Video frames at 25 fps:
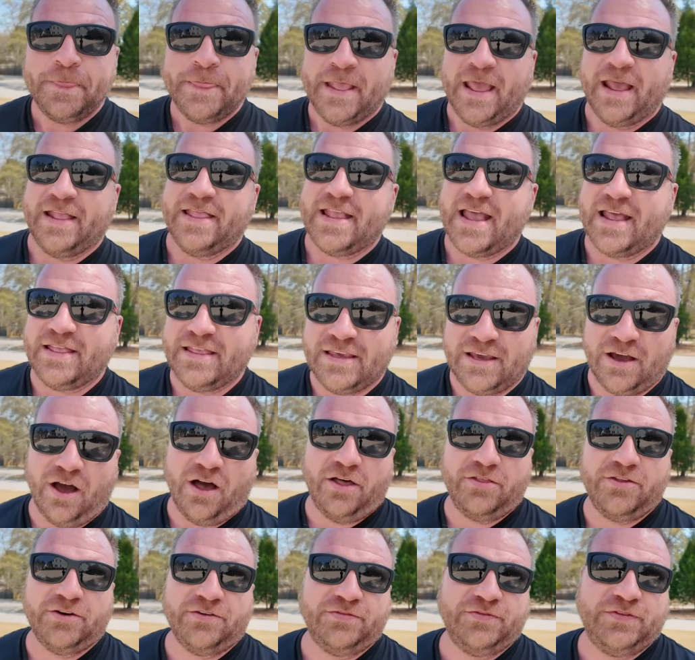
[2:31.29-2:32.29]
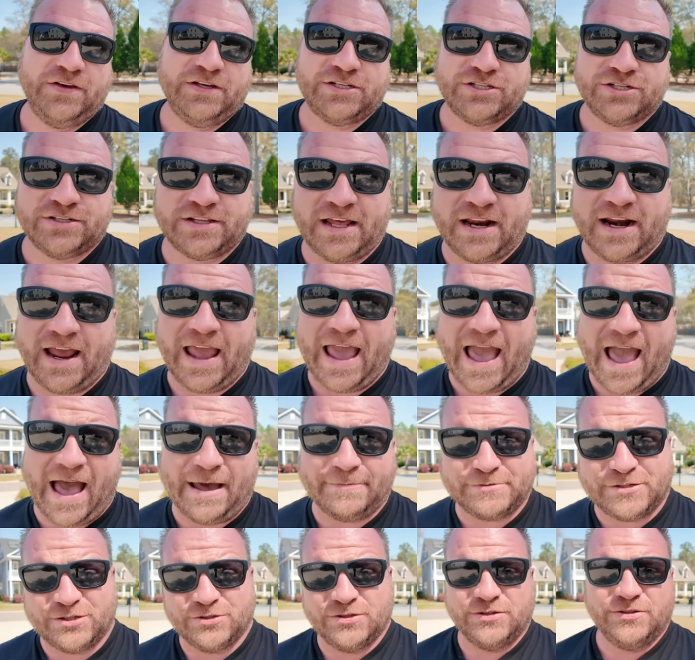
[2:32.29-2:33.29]
And then the other feature that I
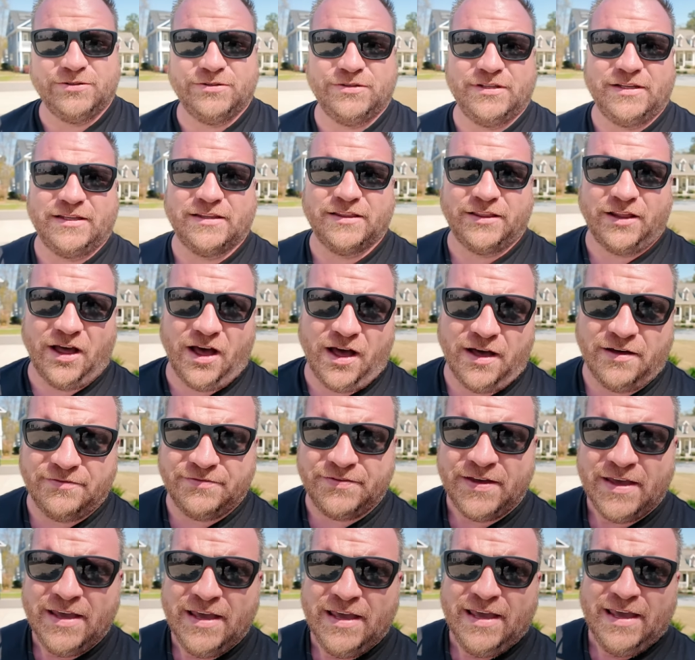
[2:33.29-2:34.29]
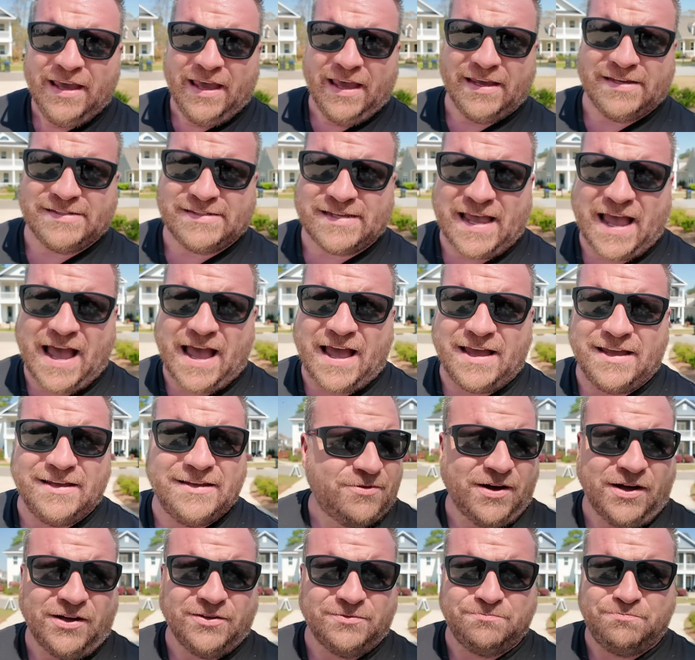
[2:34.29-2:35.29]
absolutely love is that,
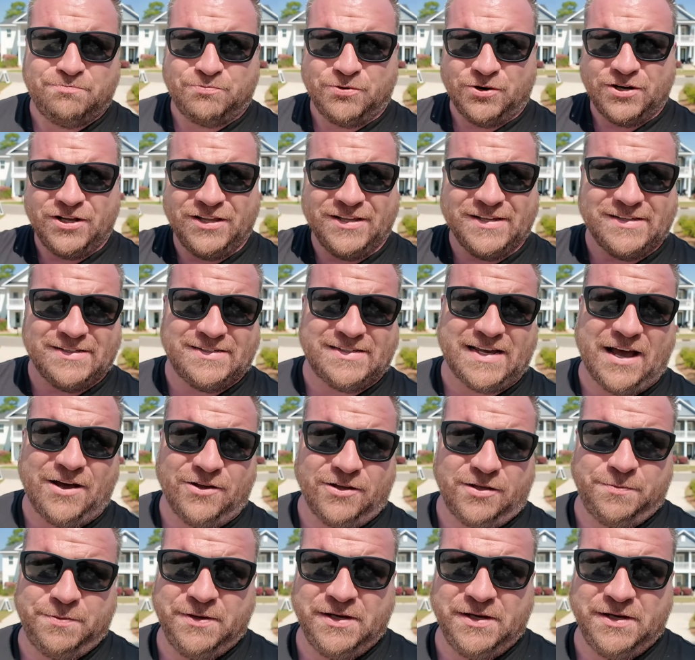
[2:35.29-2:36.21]
well, Brooklyn South